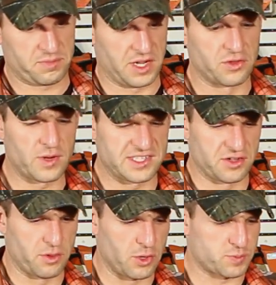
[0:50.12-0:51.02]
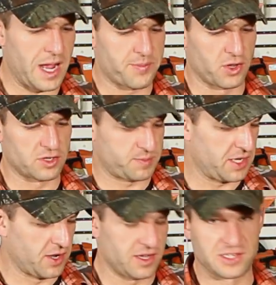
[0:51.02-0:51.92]
and the reason they're the most popular is
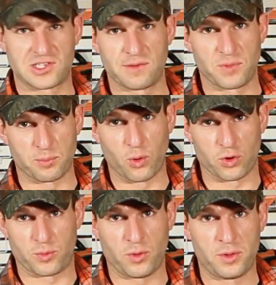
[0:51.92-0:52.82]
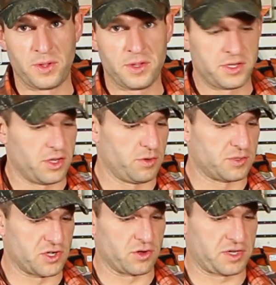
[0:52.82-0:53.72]
because they're portable. You know, you
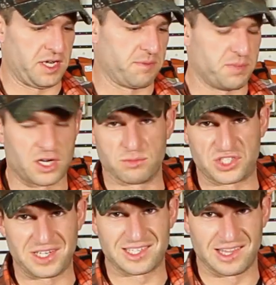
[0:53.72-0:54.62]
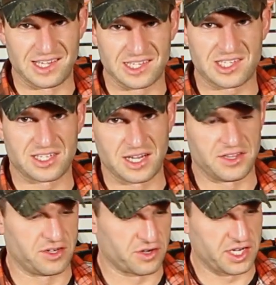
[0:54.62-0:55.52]
start getting bigger machines than this,
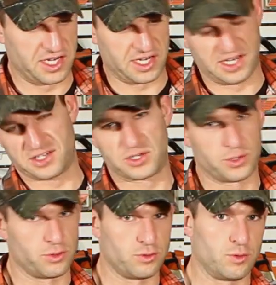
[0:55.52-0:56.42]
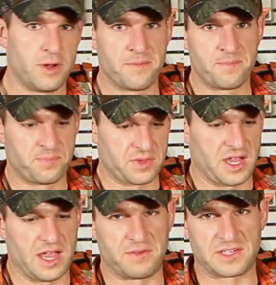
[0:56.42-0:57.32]
and then you're getting into
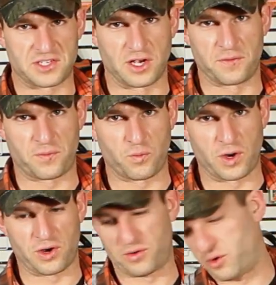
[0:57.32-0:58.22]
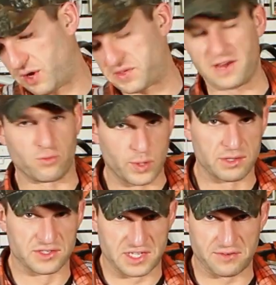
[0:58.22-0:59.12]
heavy stuff where you'll have to have
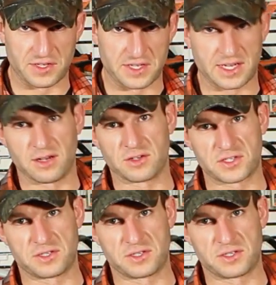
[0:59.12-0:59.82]
wheels and everything else,